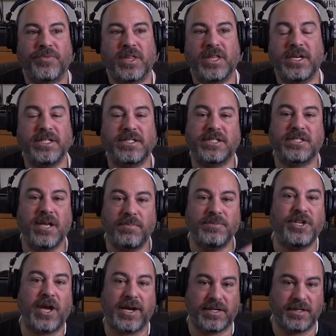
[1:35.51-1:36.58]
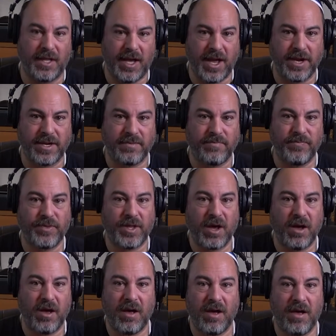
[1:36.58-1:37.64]
the subject line
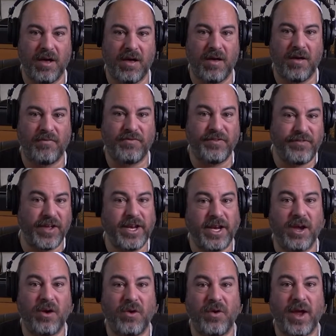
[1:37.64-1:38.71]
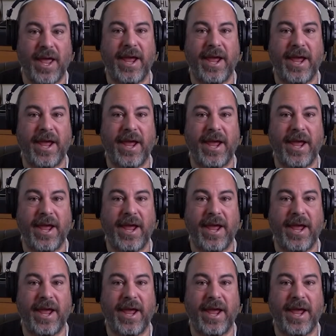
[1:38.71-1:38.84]
of the video